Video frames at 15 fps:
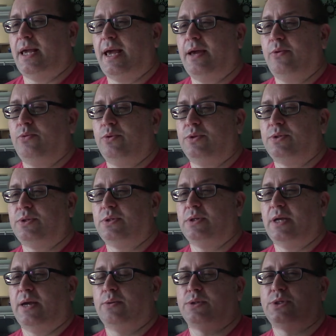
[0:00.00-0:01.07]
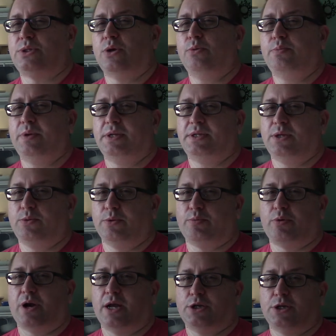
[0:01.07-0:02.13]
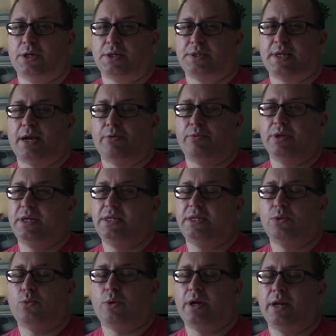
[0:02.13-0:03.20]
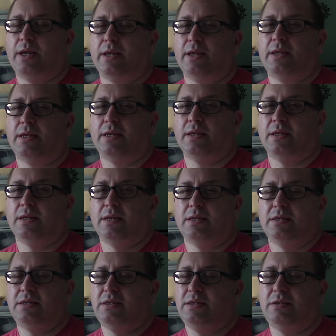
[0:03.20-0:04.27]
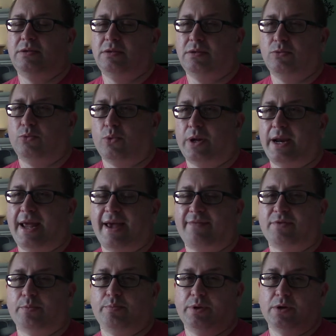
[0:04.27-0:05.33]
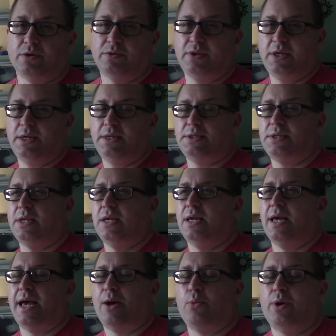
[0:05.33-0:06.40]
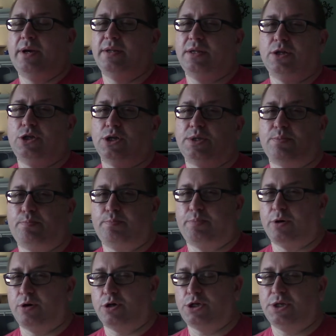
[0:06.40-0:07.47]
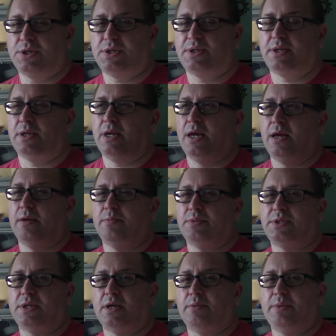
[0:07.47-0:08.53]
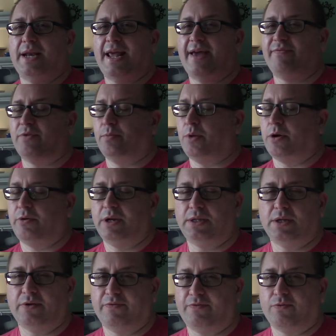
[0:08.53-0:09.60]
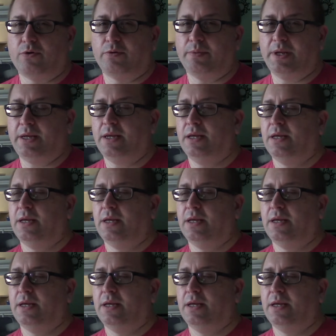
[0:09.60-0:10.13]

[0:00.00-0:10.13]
I was so busy with projects. I really didn't want to have to build these. I wanted to just purchase some and have them already done for me,